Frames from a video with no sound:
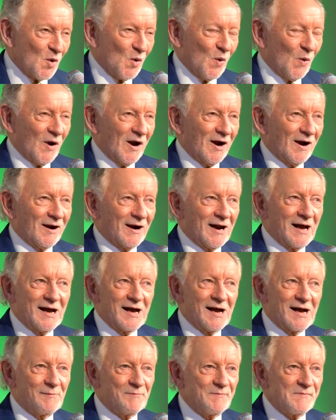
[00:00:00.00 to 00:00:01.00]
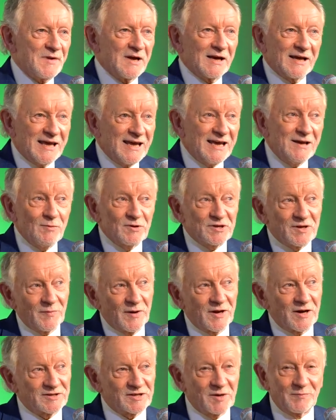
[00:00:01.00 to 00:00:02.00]
where um, he was
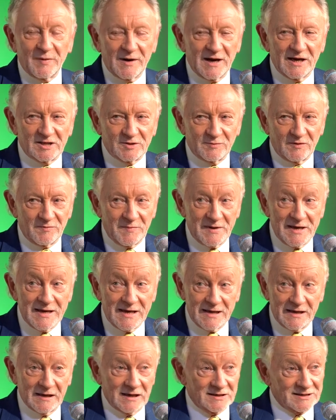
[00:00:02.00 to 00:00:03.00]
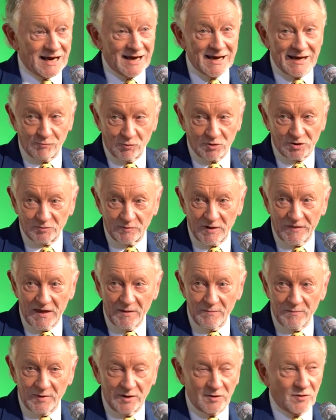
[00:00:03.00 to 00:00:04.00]
about as impressed with me as I was with
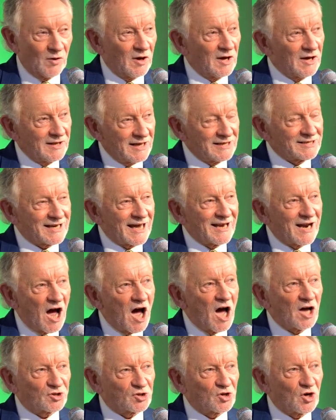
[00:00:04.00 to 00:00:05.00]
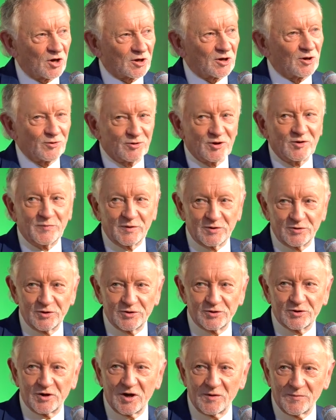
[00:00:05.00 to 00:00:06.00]
him. You know, this kind of hotshot London
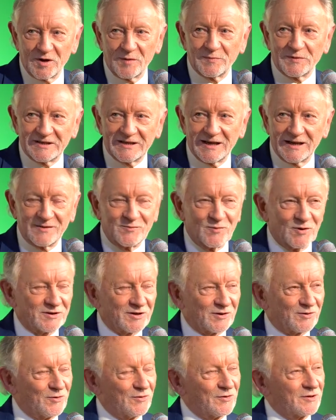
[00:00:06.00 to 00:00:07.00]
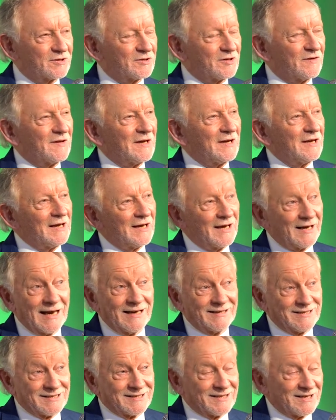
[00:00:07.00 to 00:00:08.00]
producer coming up to tell him what to do and stuff. And I
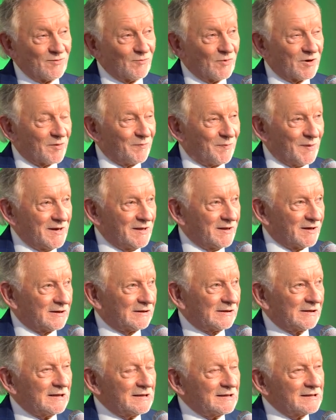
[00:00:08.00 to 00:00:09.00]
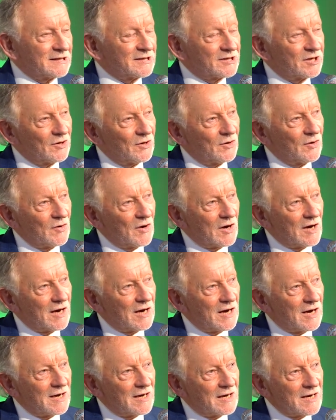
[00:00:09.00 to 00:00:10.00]
just didn't want to be there. So
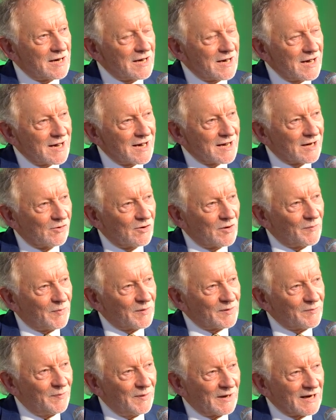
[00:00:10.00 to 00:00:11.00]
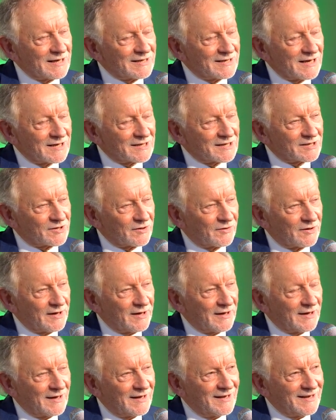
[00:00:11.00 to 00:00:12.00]
uh, I go up and Billy tells a story. Yeah,